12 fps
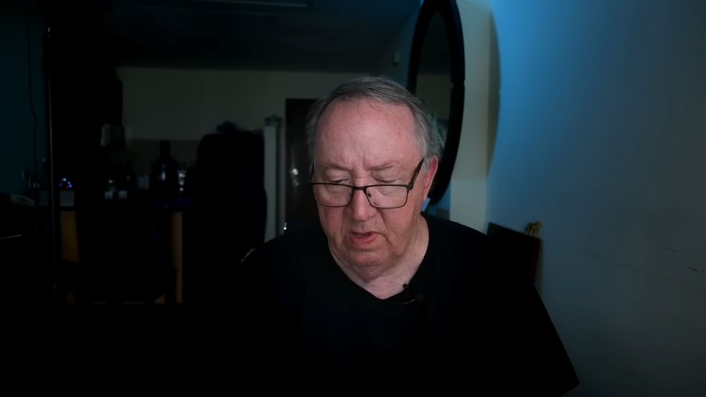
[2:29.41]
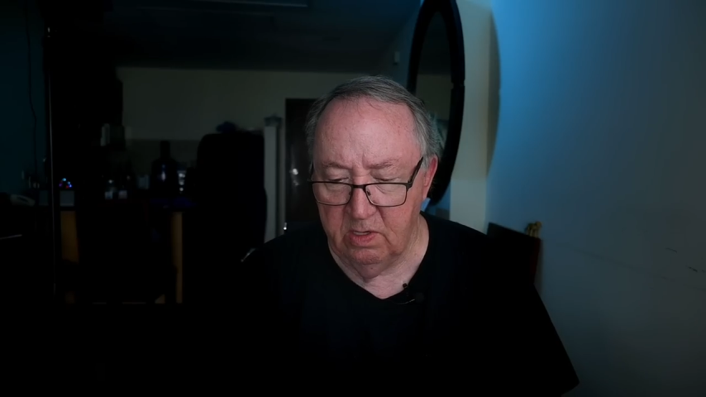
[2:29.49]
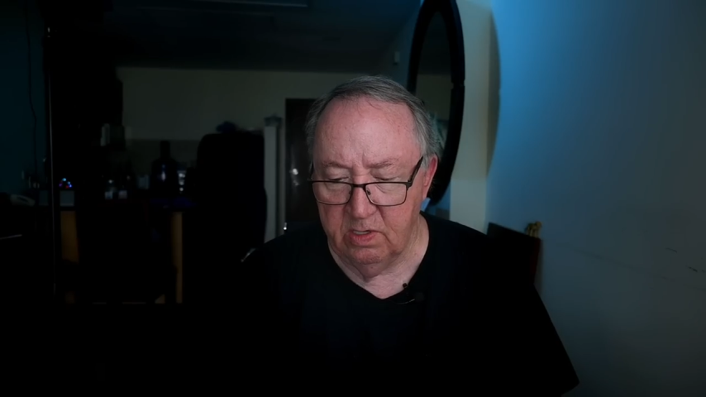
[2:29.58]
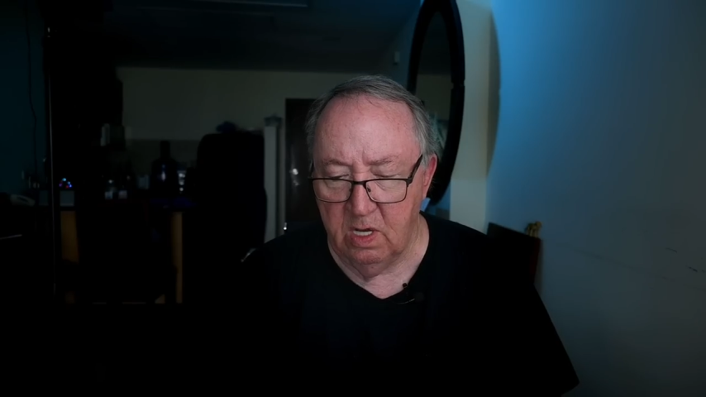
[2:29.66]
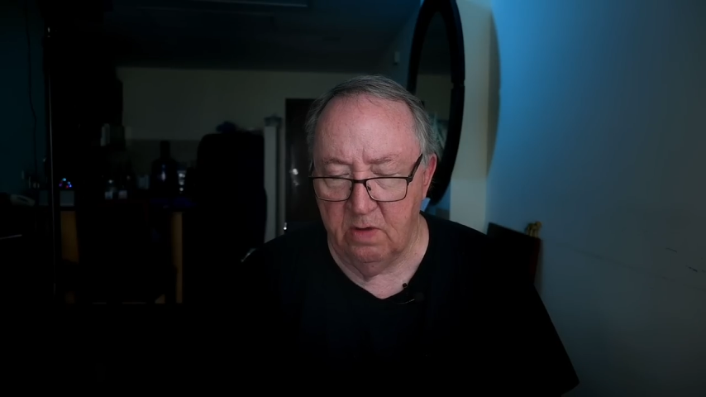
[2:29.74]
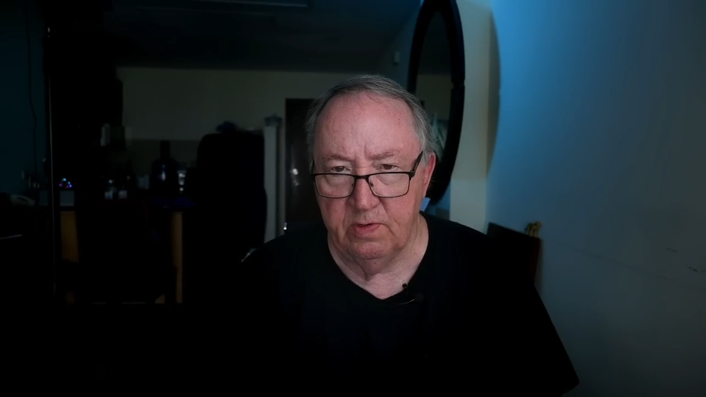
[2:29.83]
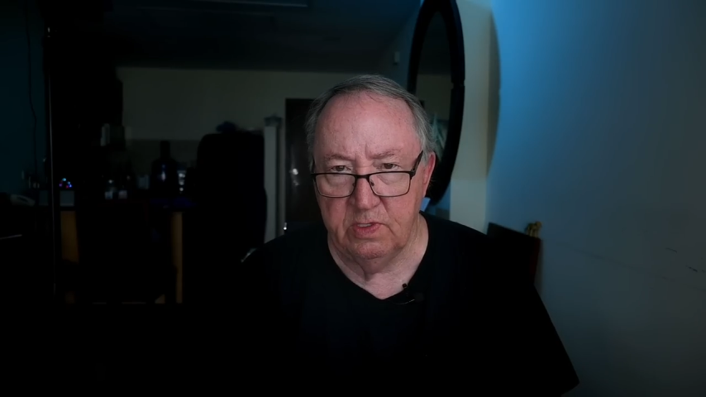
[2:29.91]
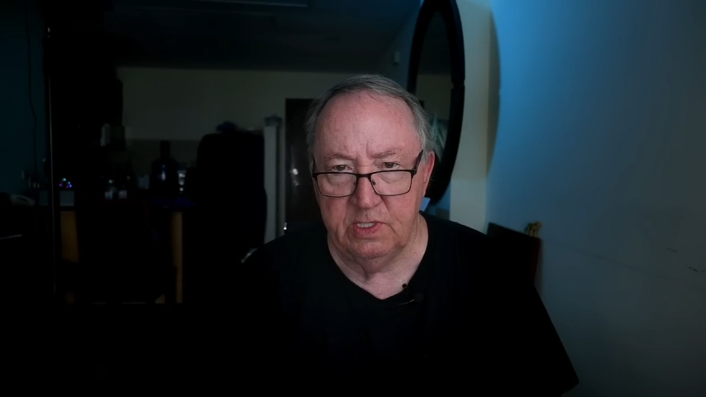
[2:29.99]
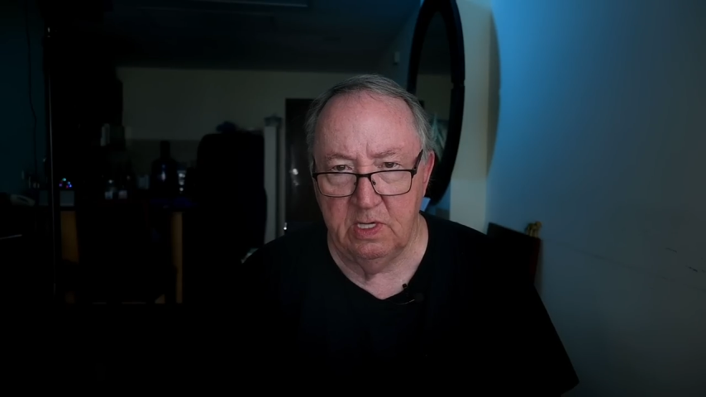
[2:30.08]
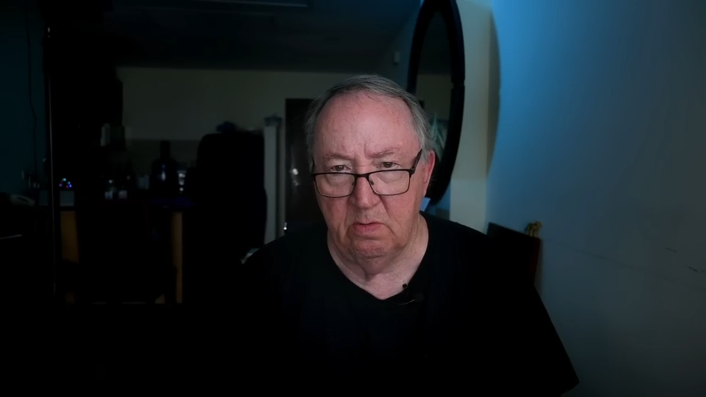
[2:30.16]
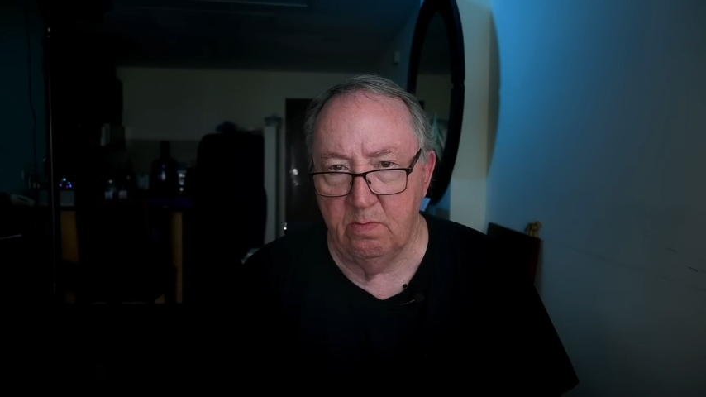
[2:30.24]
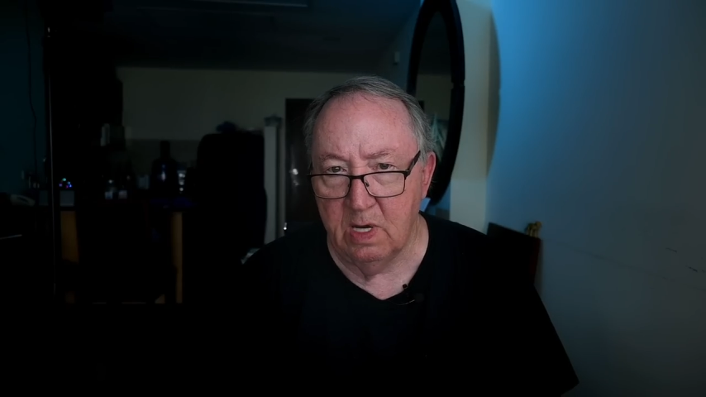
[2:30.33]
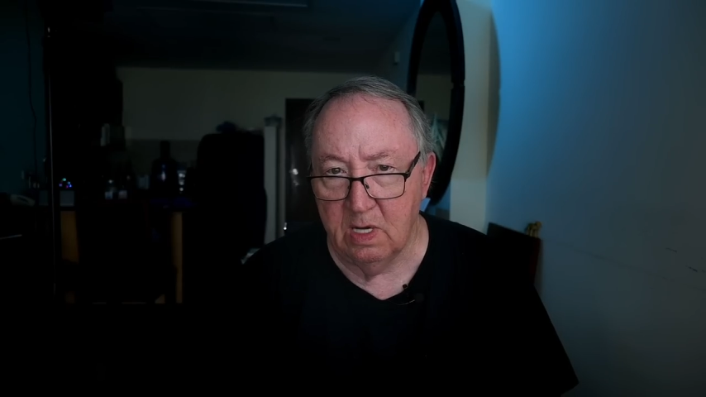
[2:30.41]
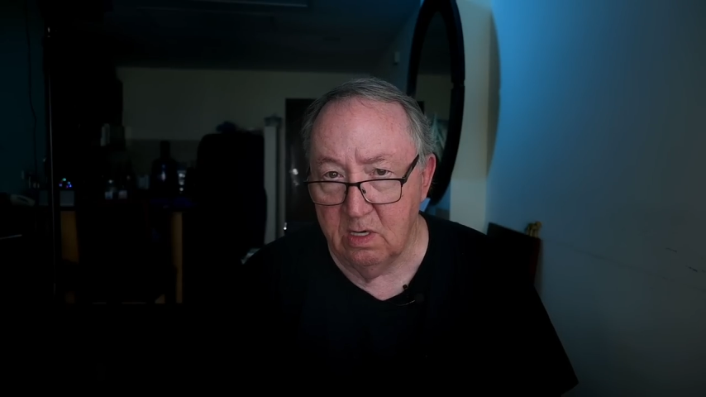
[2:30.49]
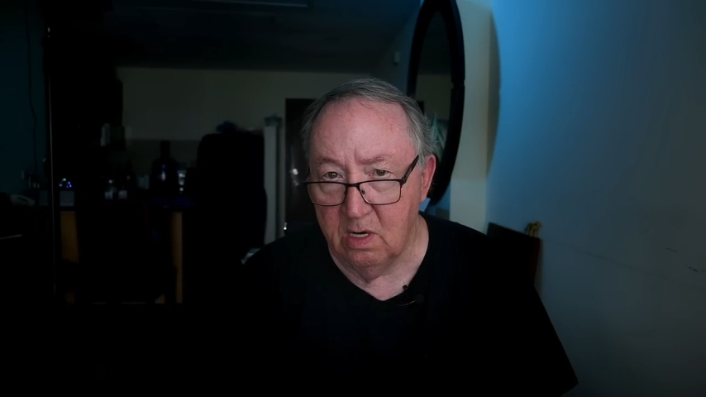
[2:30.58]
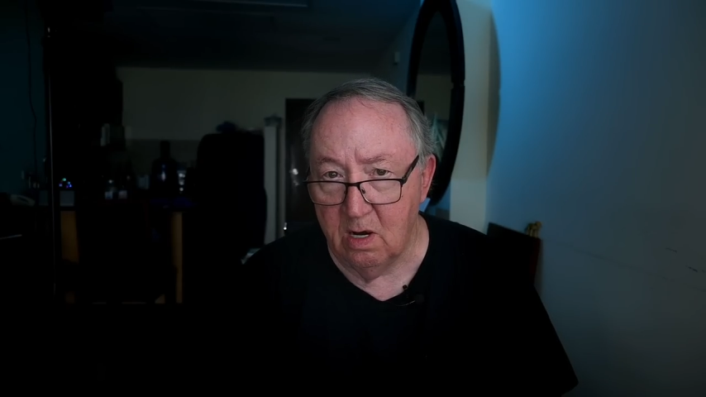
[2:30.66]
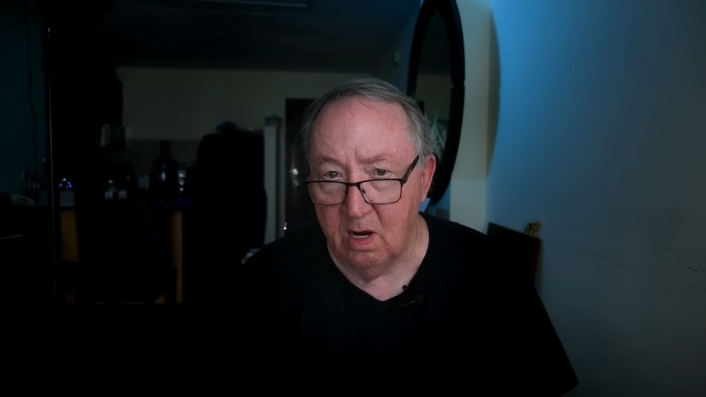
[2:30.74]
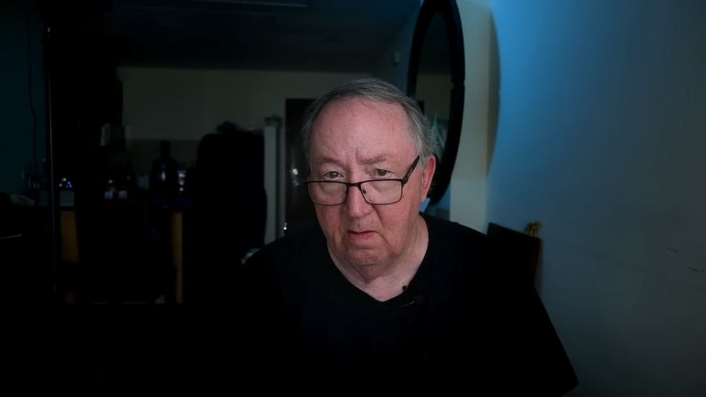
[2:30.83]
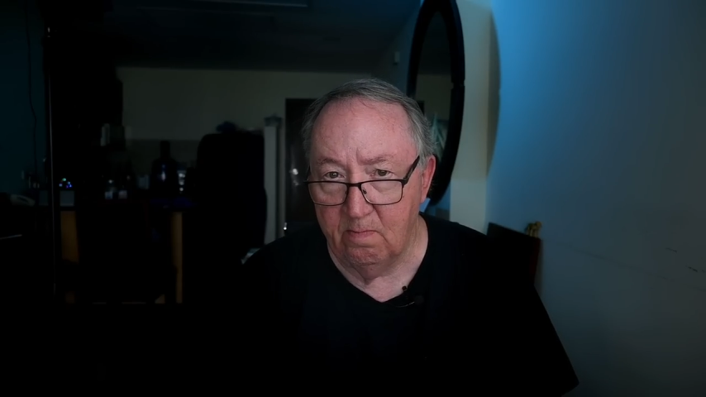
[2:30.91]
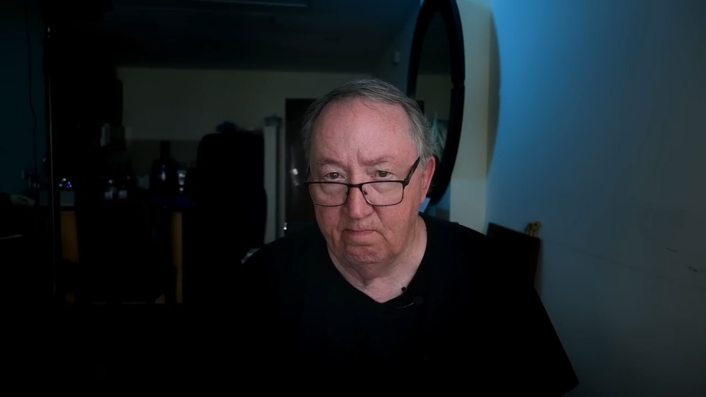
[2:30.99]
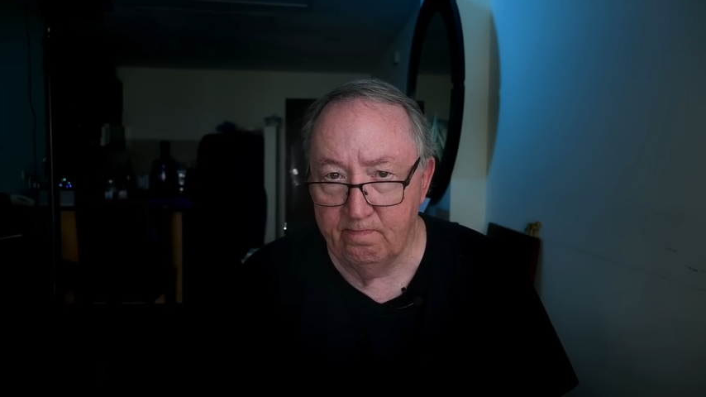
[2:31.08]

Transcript: held off on selling my car.